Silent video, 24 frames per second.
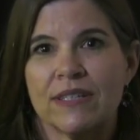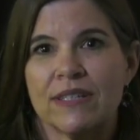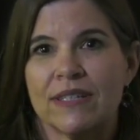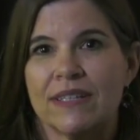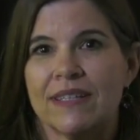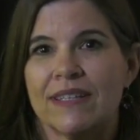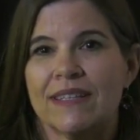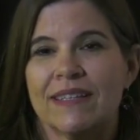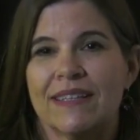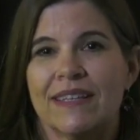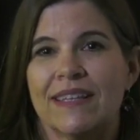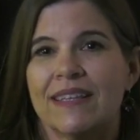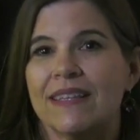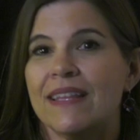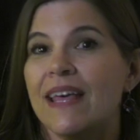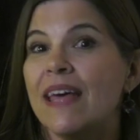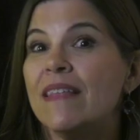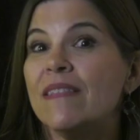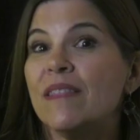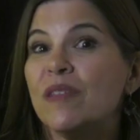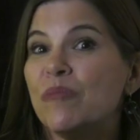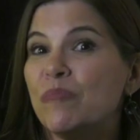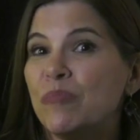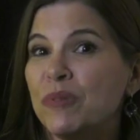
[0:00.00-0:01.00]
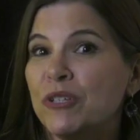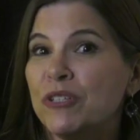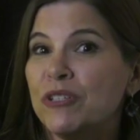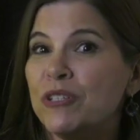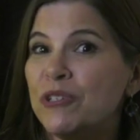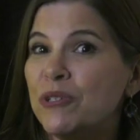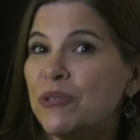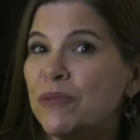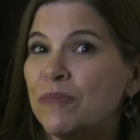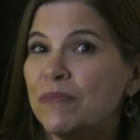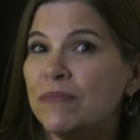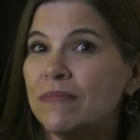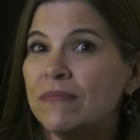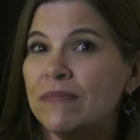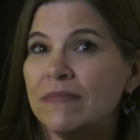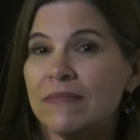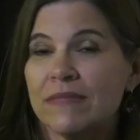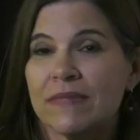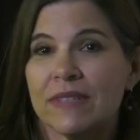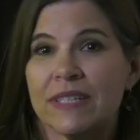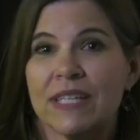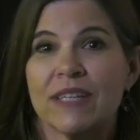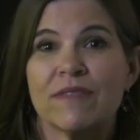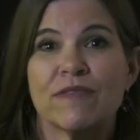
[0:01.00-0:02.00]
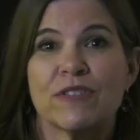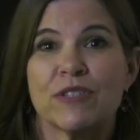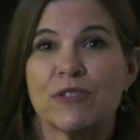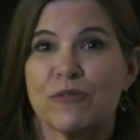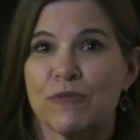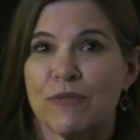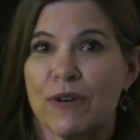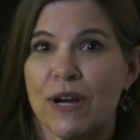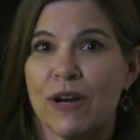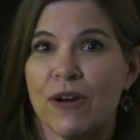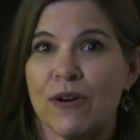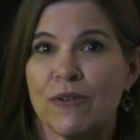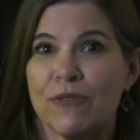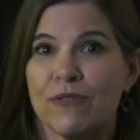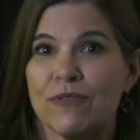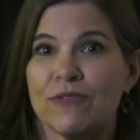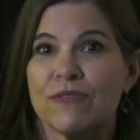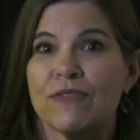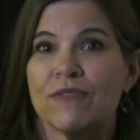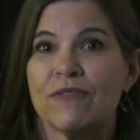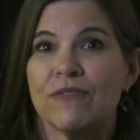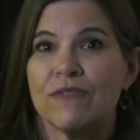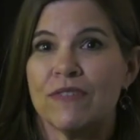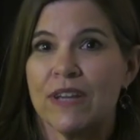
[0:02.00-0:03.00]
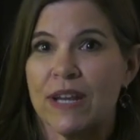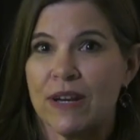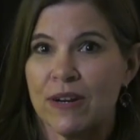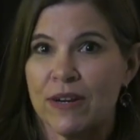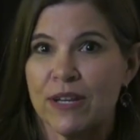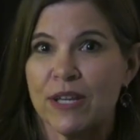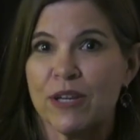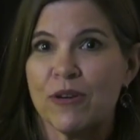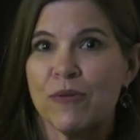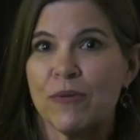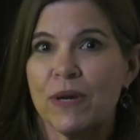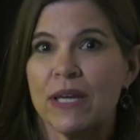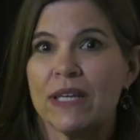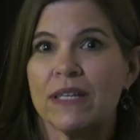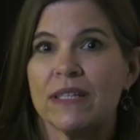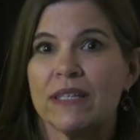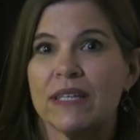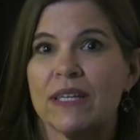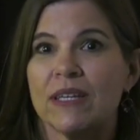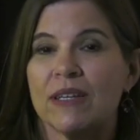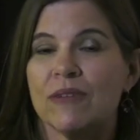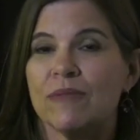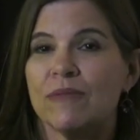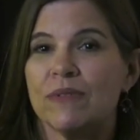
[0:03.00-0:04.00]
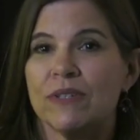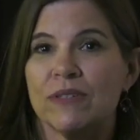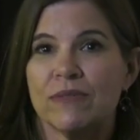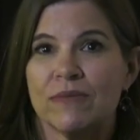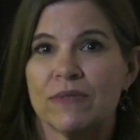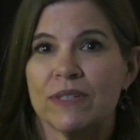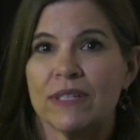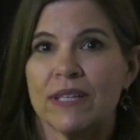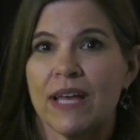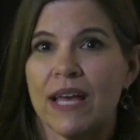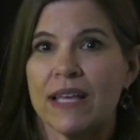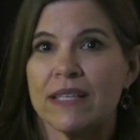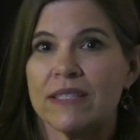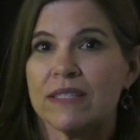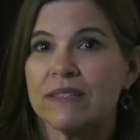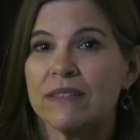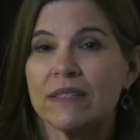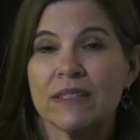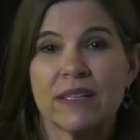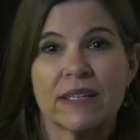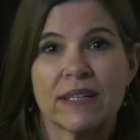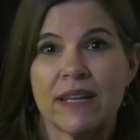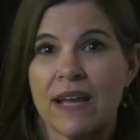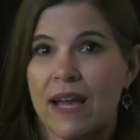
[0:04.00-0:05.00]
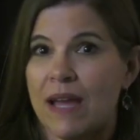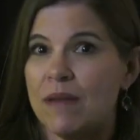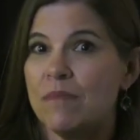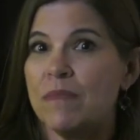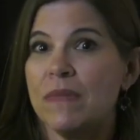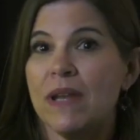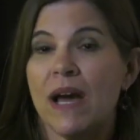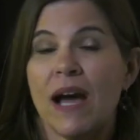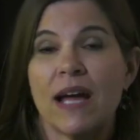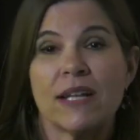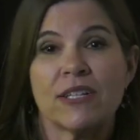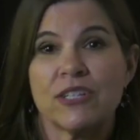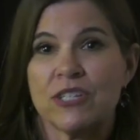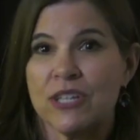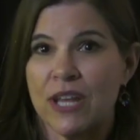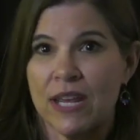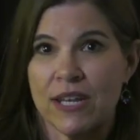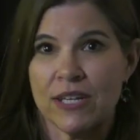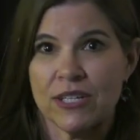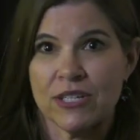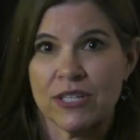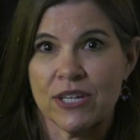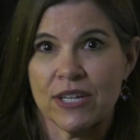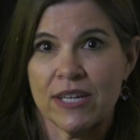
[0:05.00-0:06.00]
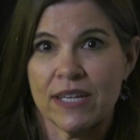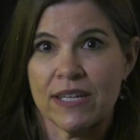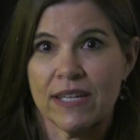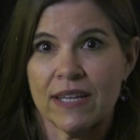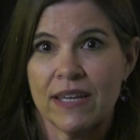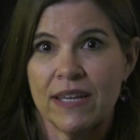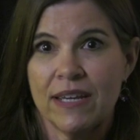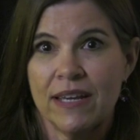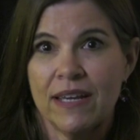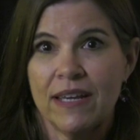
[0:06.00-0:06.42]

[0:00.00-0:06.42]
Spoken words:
and then the bloom leaves the rose very quickly when you realize, look, I'm not changing.